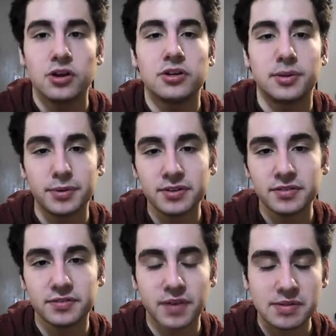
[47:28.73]

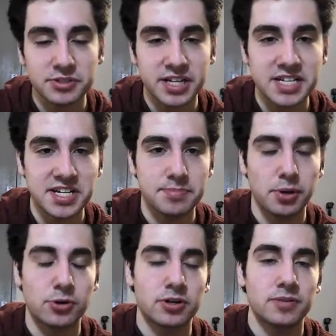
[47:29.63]
Number 518,
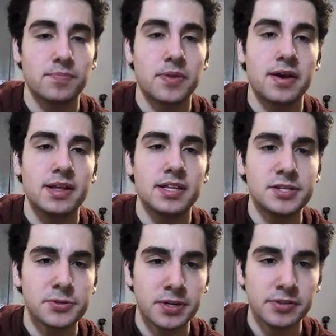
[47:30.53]
poke. This
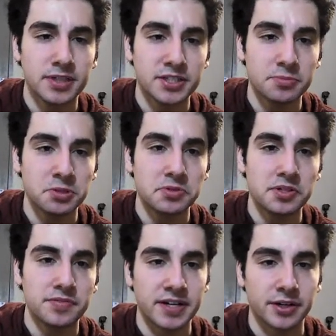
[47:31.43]
is when you touch someone with
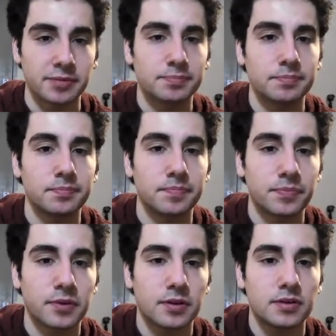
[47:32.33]
your finger.
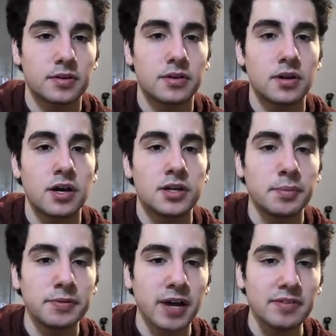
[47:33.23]

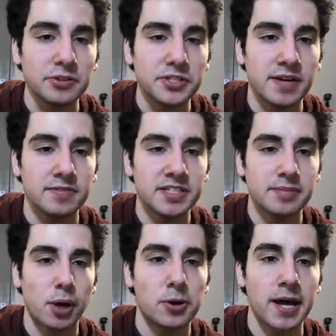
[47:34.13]
Number 517,
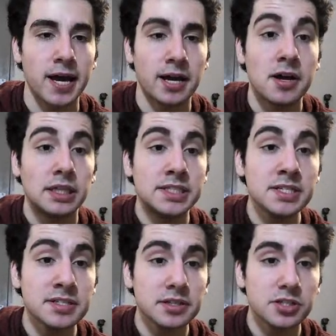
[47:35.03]
poke. This
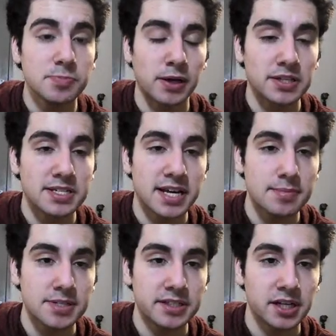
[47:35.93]
is spelled the same
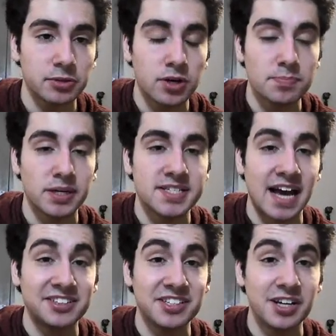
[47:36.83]
as the other one, but it's
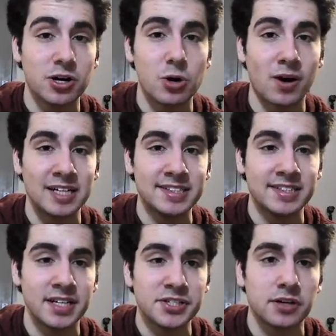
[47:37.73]
actually a Hawaiian
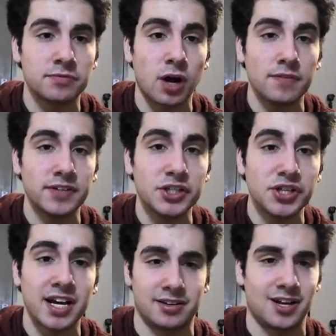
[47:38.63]
dish of raw fish
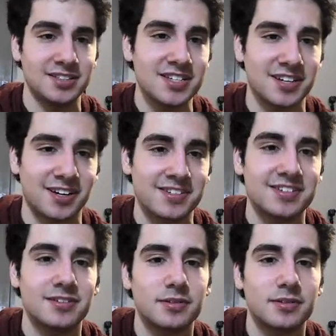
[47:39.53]
and lots of sauce.